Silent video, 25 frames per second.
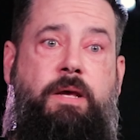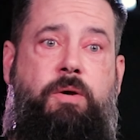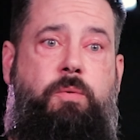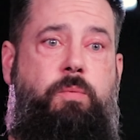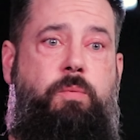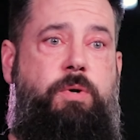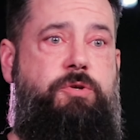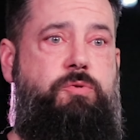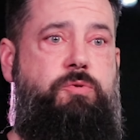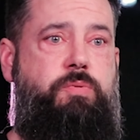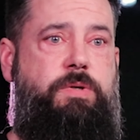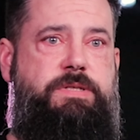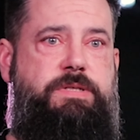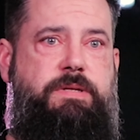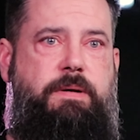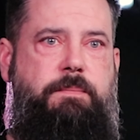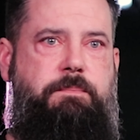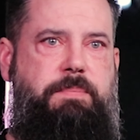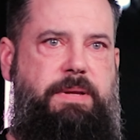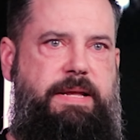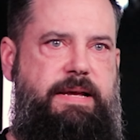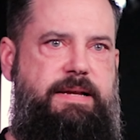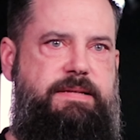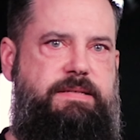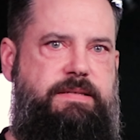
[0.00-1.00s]
which was a
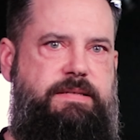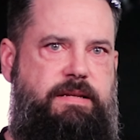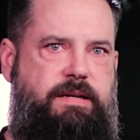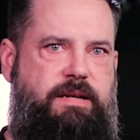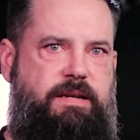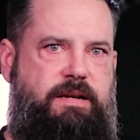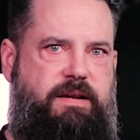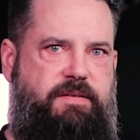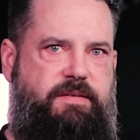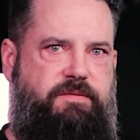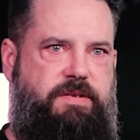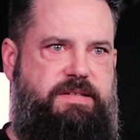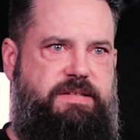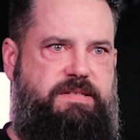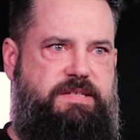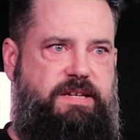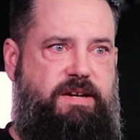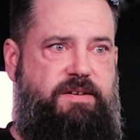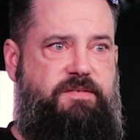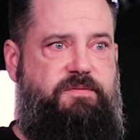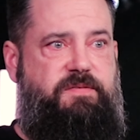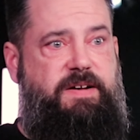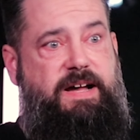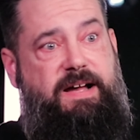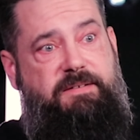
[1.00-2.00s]
blessing in of
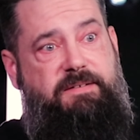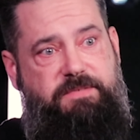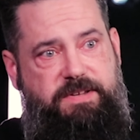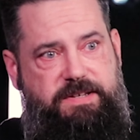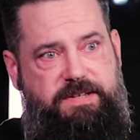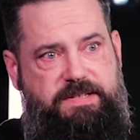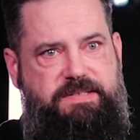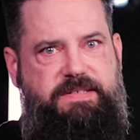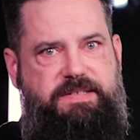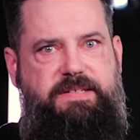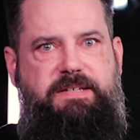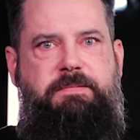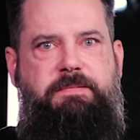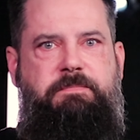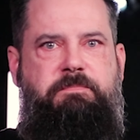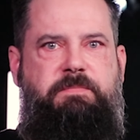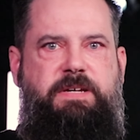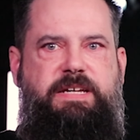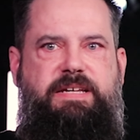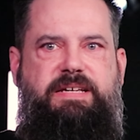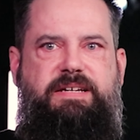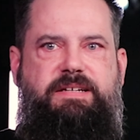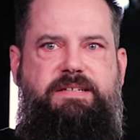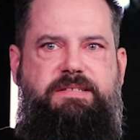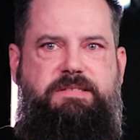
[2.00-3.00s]
itself, obviously,
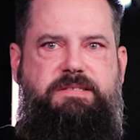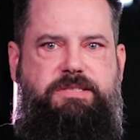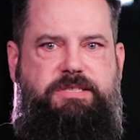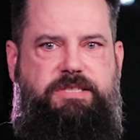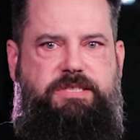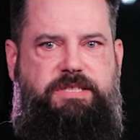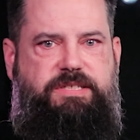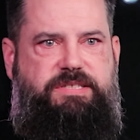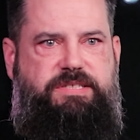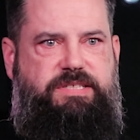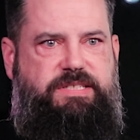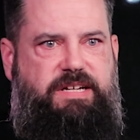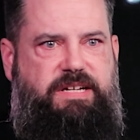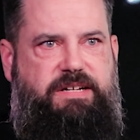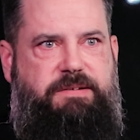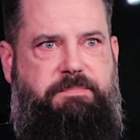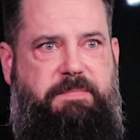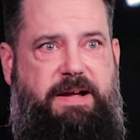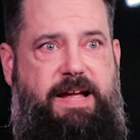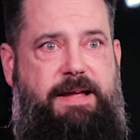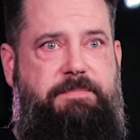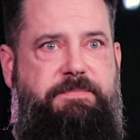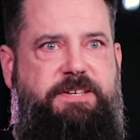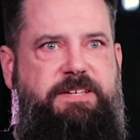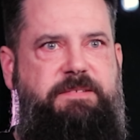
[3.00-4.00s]
because she stuck
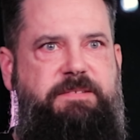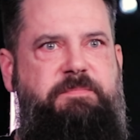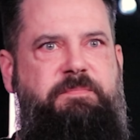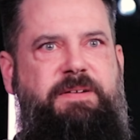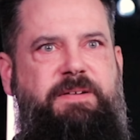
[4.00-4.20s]
by me.